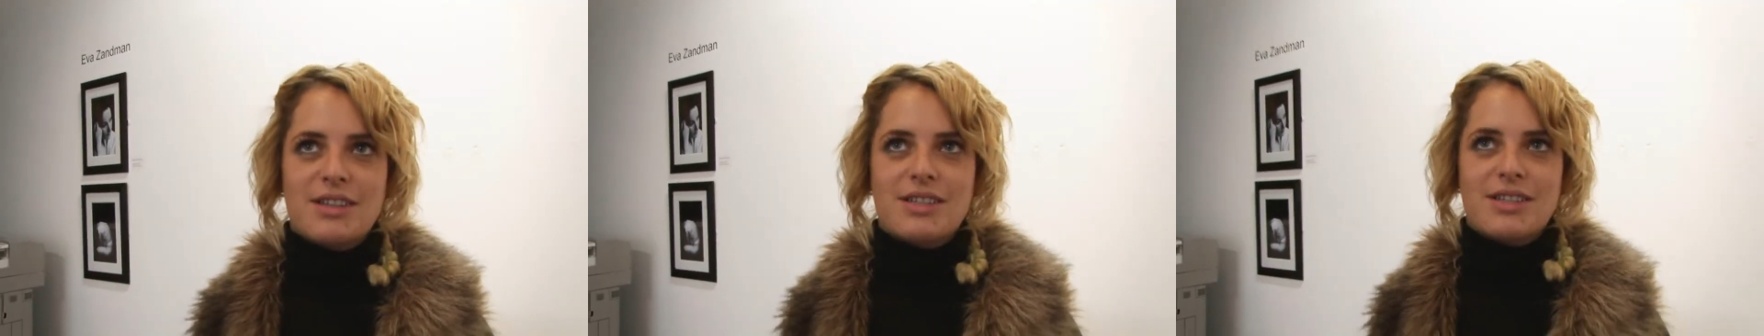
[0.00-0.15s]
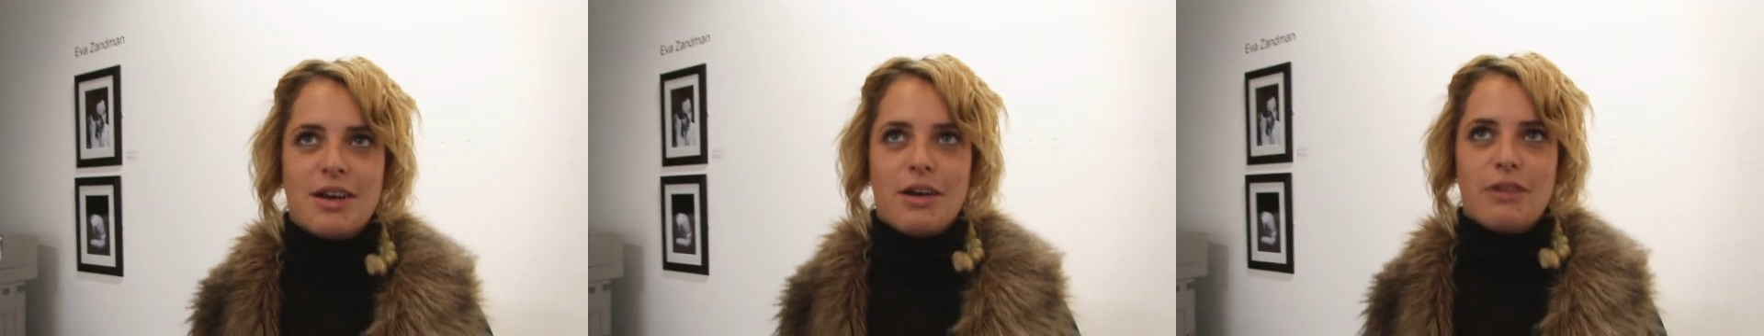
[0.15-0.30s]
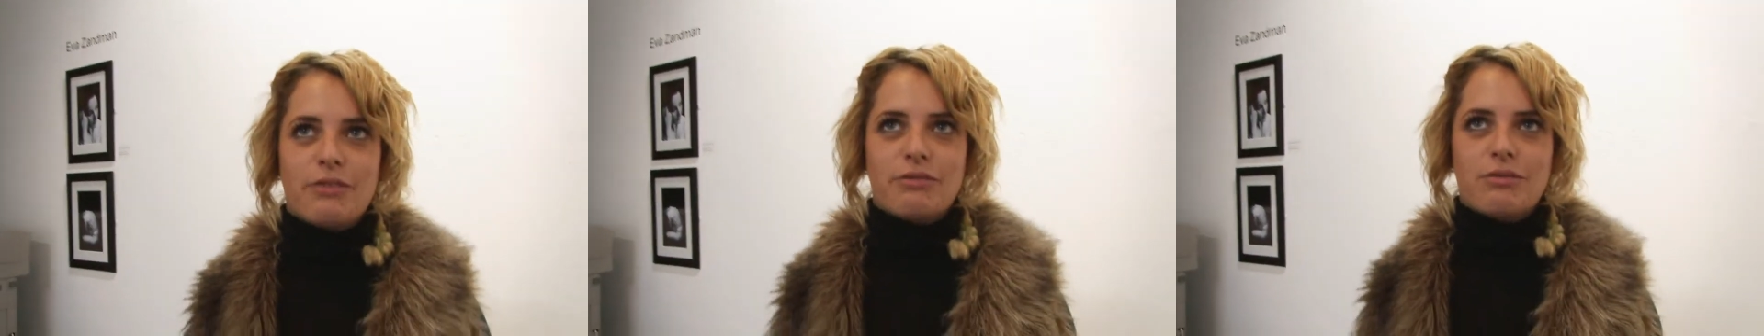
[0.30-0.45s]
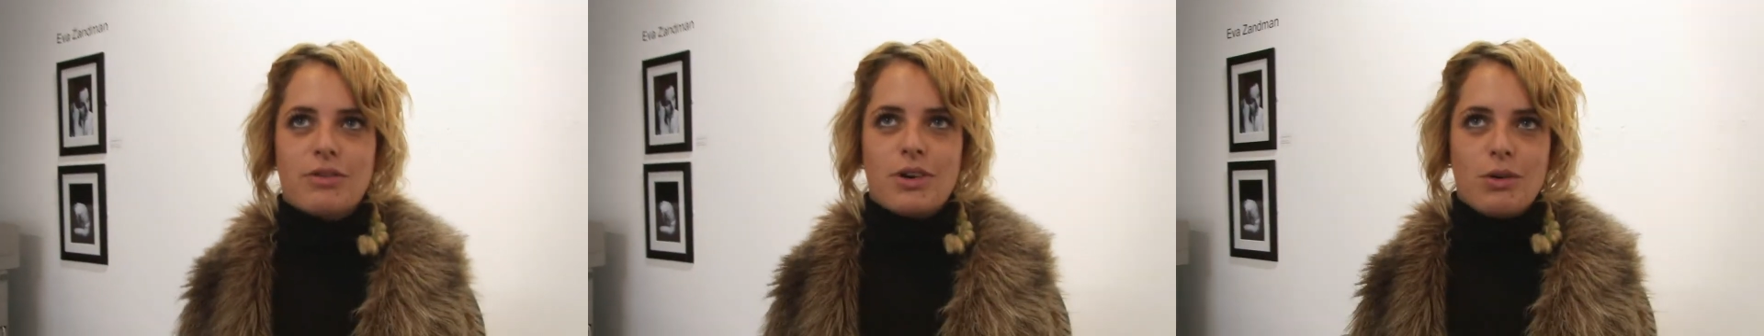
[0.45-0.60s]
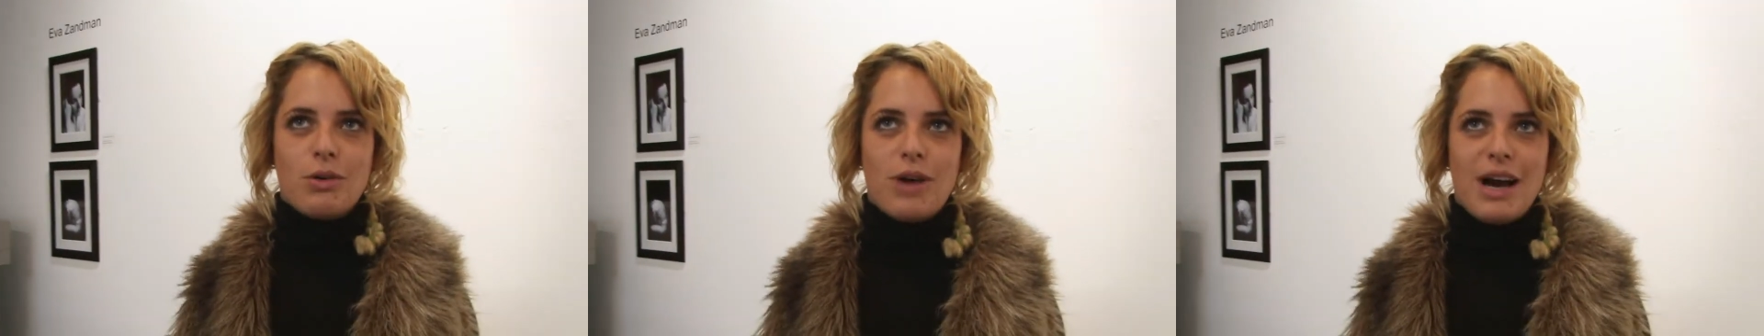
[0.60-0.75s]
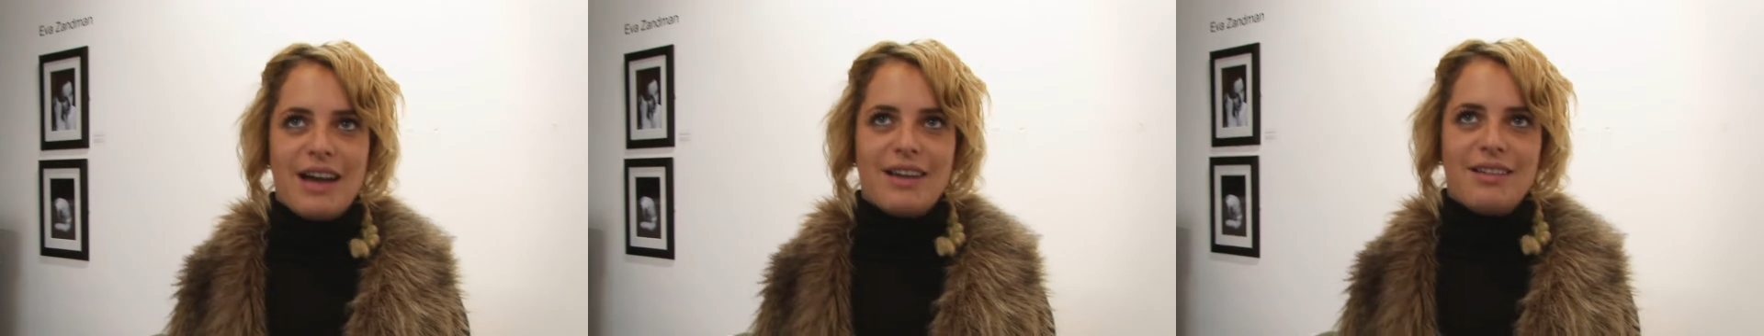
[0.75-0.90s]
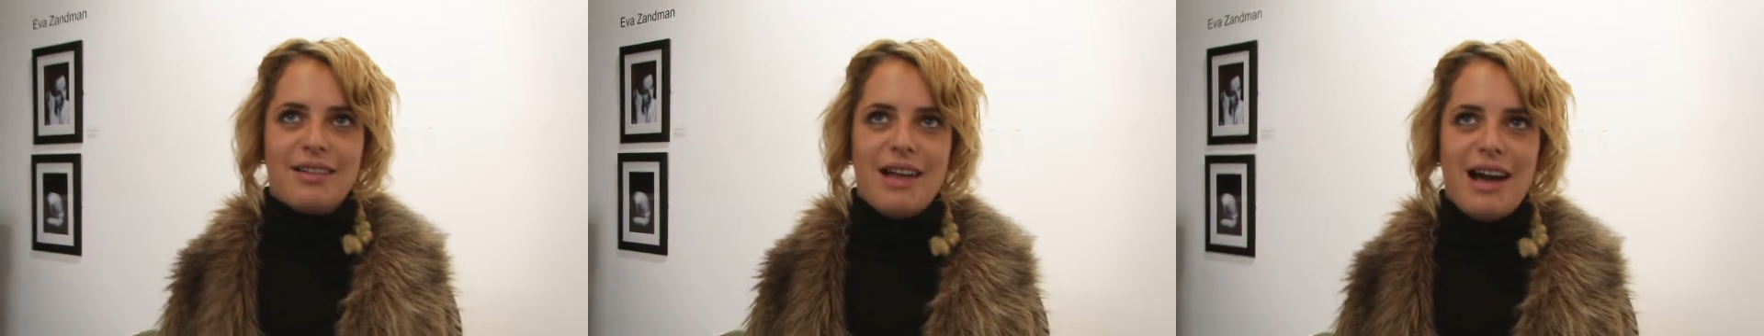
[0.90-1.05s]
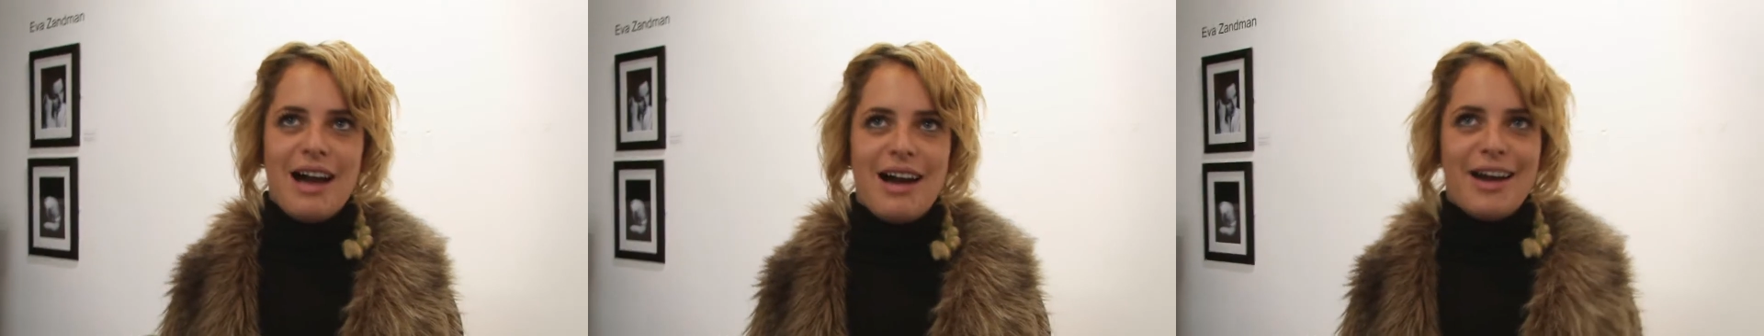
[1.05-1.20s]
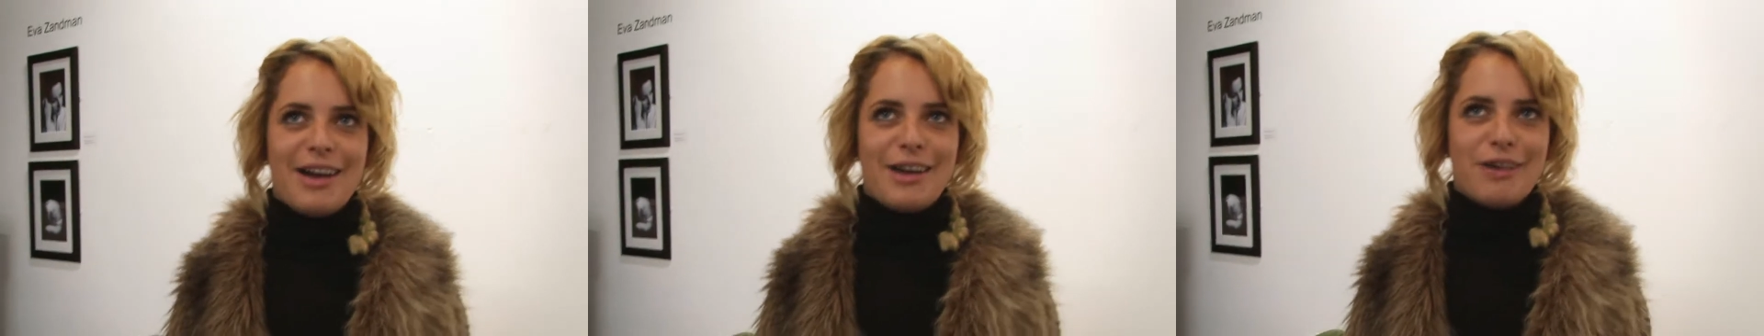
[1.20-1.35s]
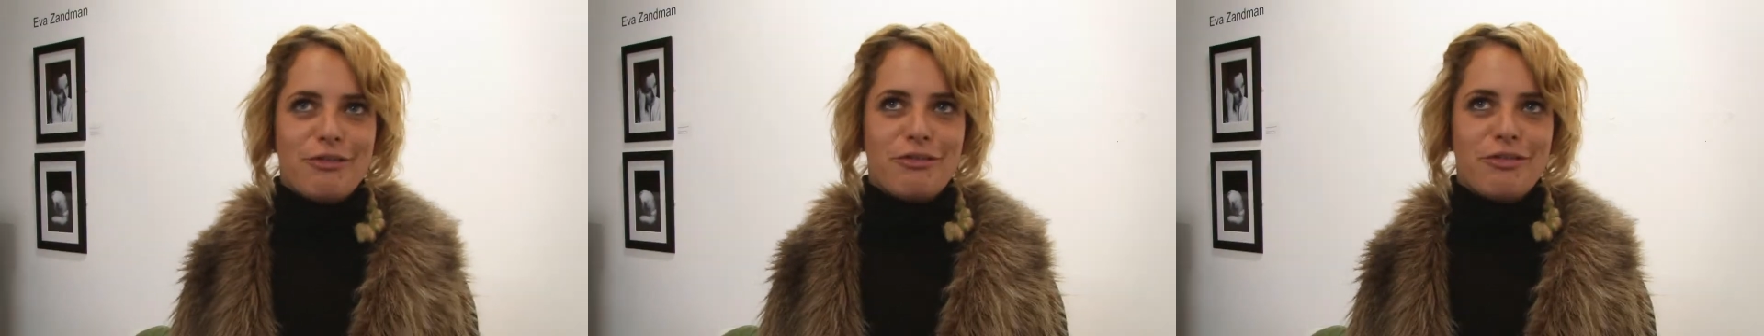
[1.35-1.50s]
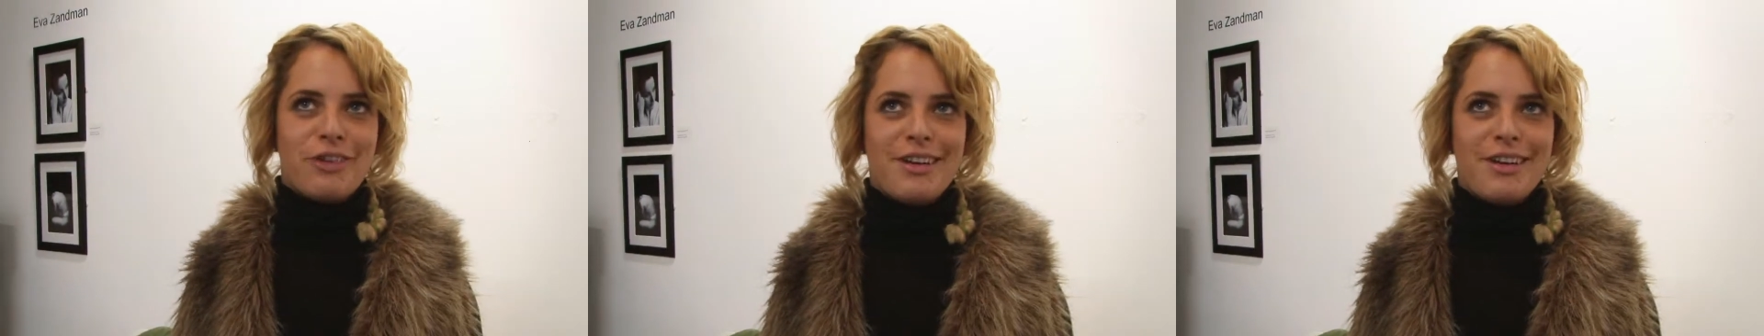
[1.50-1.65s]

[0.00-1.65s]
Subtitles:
sort of quite live.